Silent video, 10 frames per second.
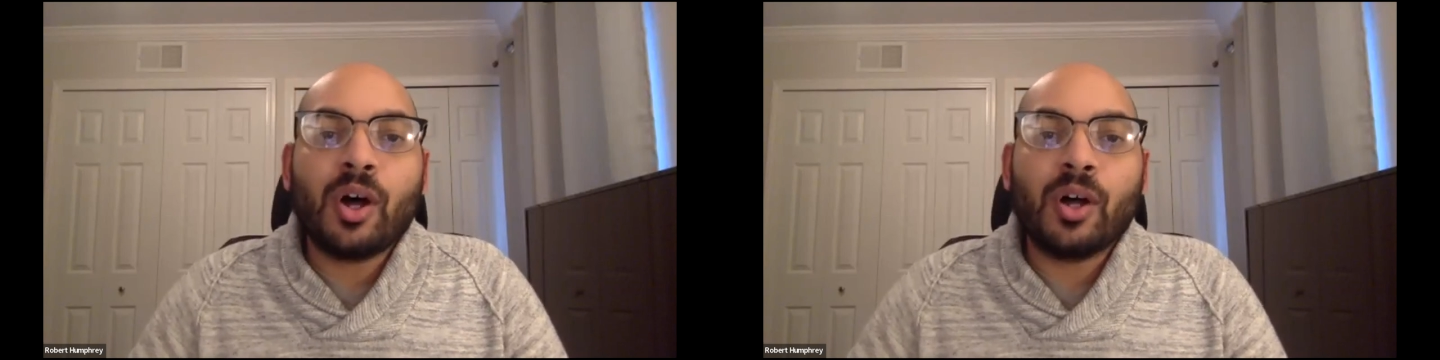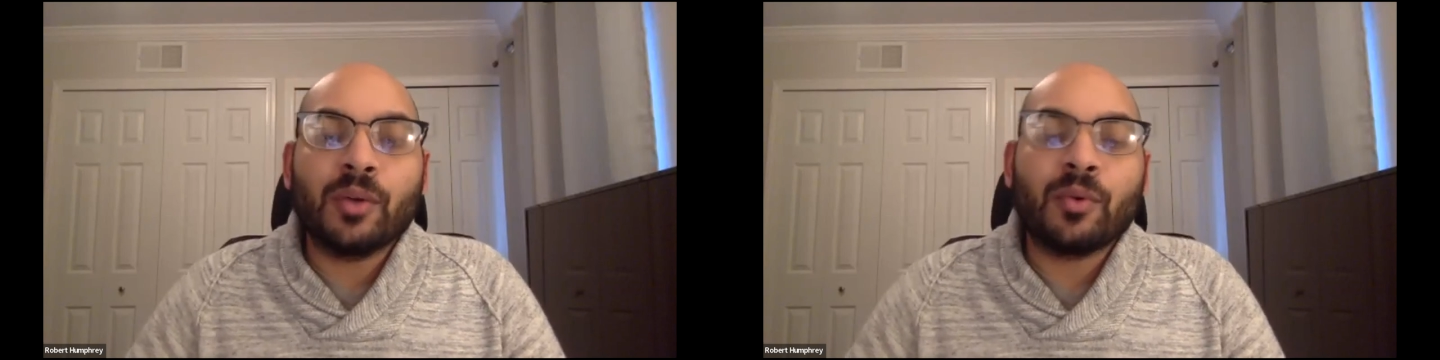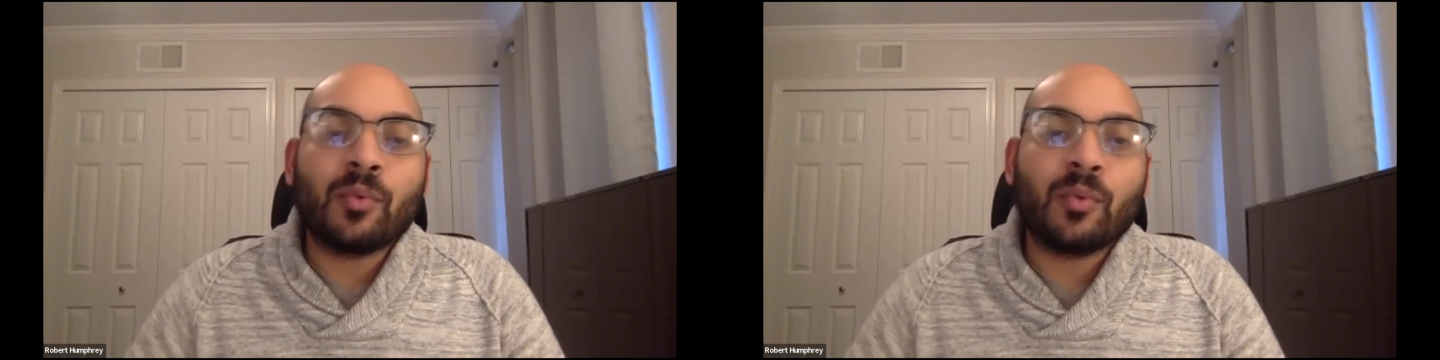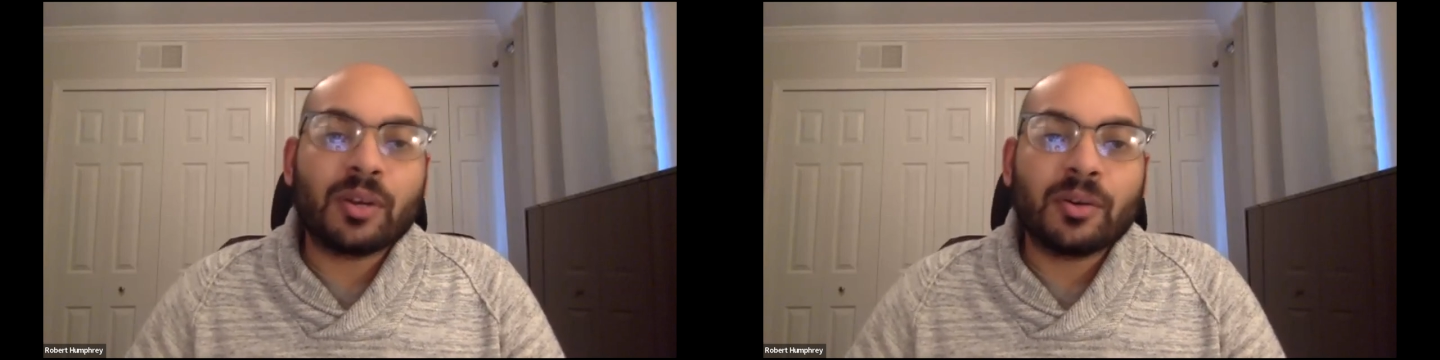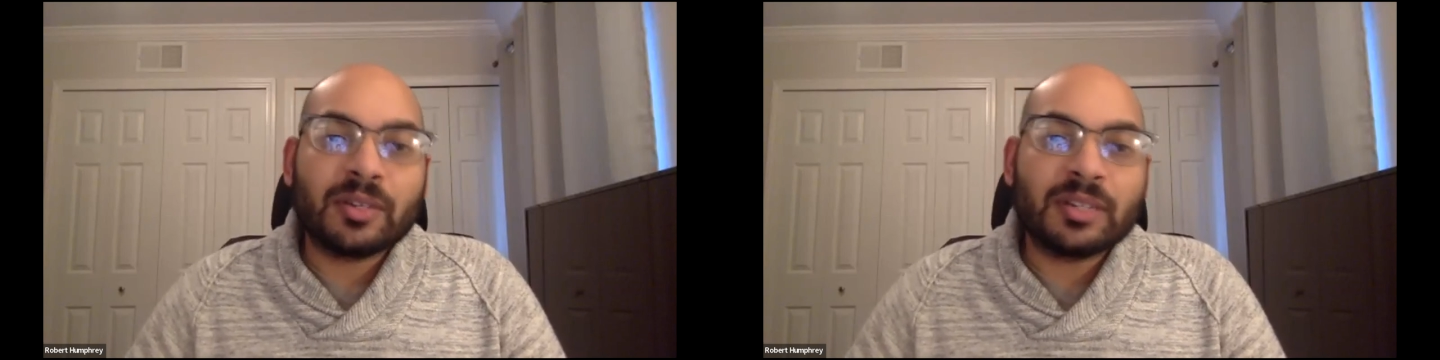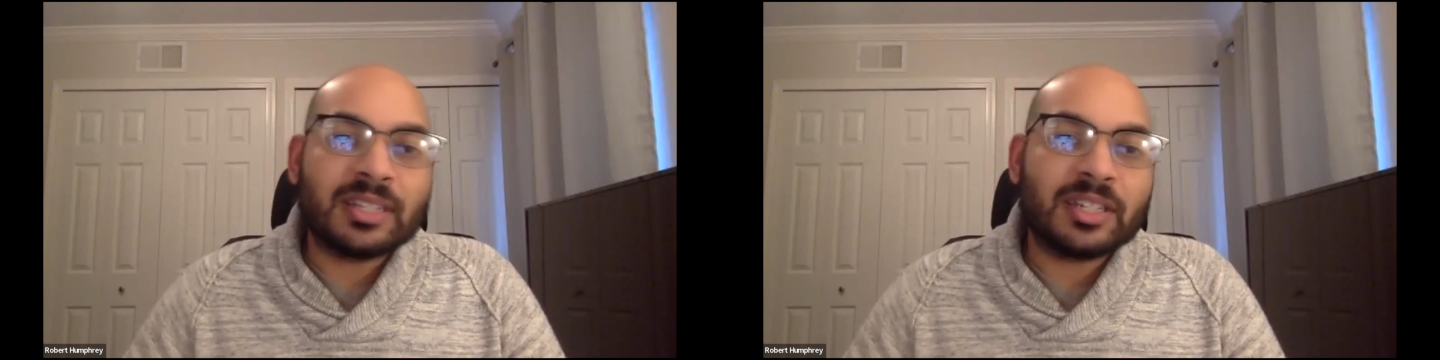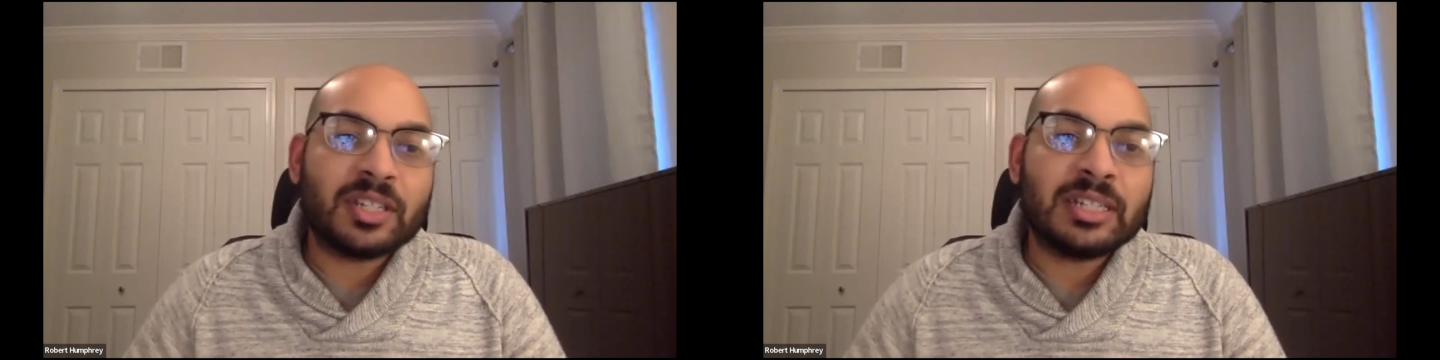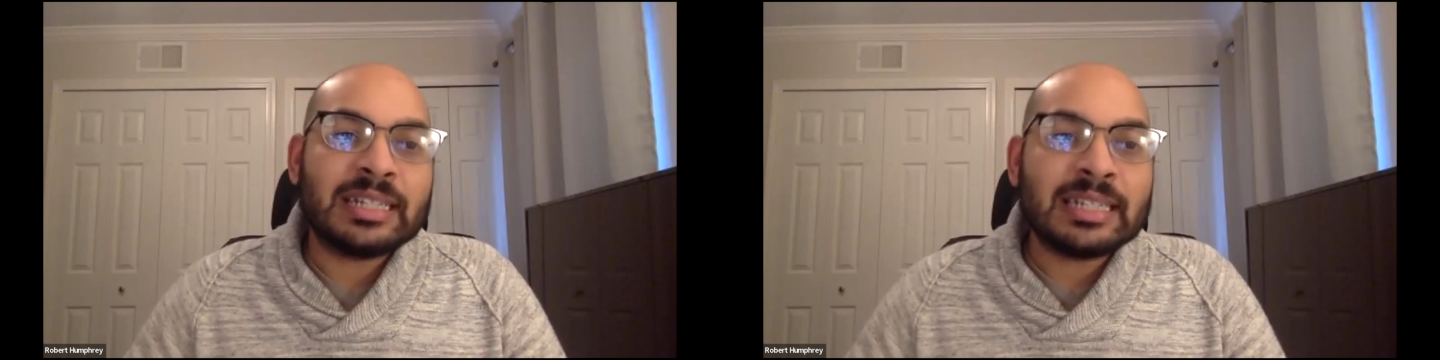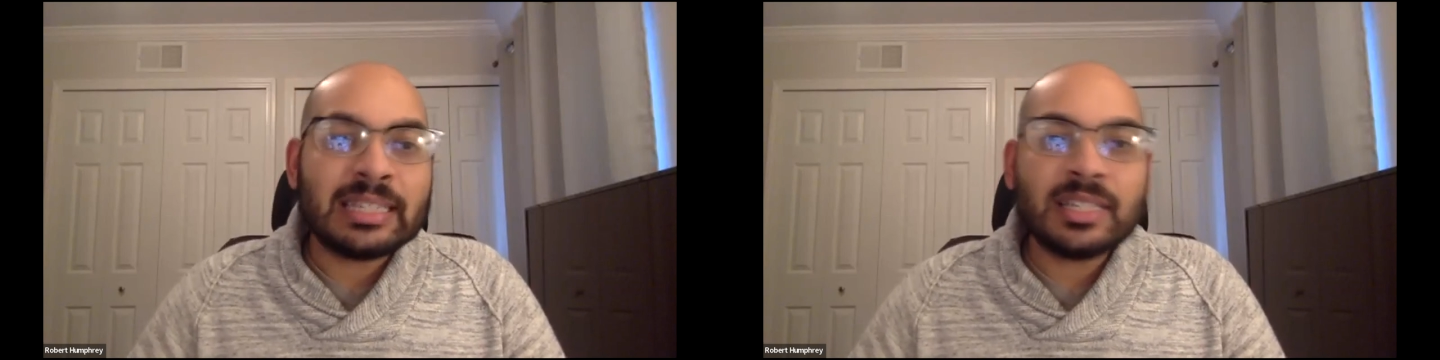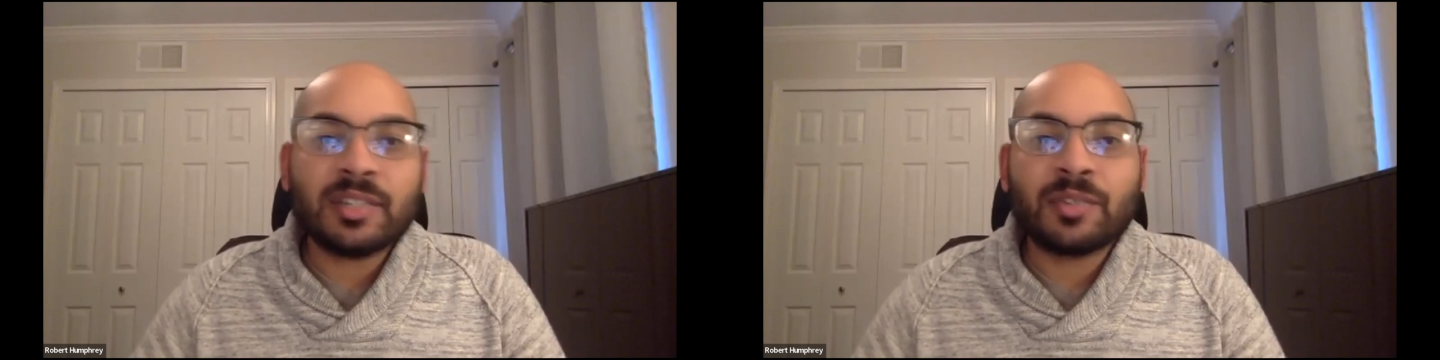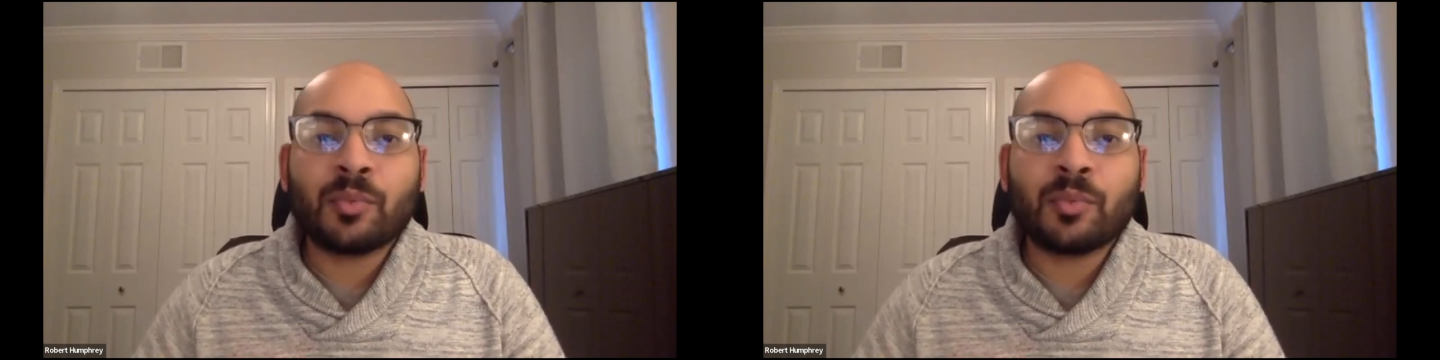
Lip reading: on what our organization is,